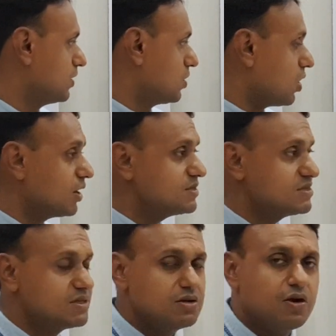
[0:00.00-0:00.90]

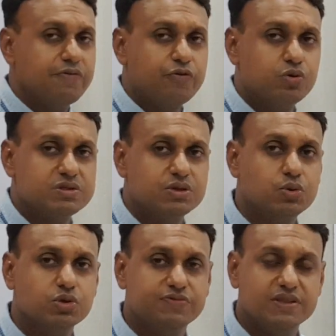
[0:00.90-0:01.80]
honesty, of course, it
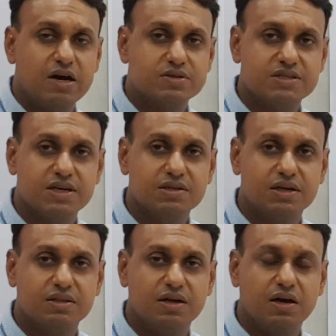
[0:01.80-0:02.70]
goes without saying
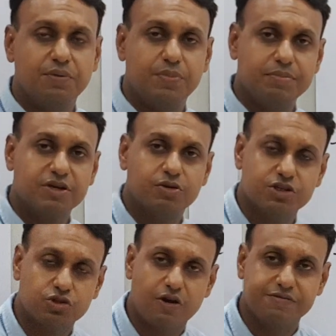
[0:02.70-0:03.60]
that the public
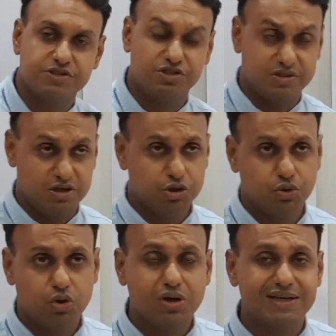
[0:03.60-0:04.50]
relations officer
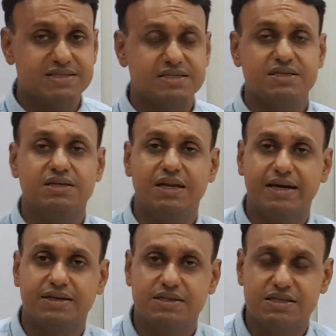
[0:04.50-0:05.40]
should not conceal
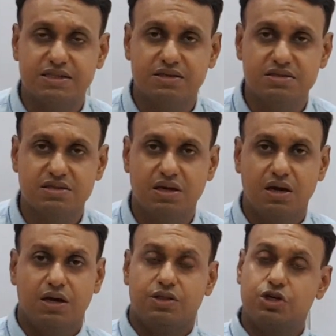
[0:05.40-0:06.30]
any details.
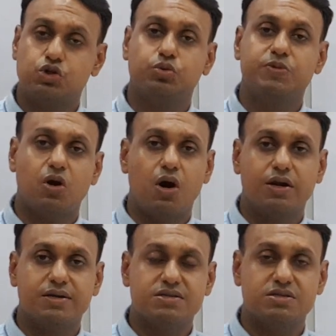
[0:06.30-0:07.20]
They should be
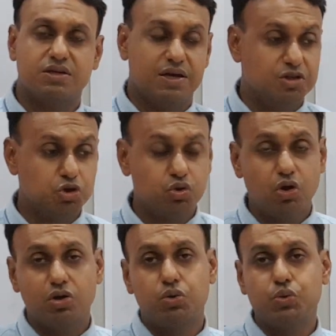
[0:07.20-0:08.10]
honest, and they should
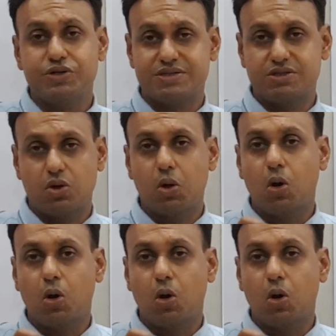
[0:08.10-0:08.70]
not twist or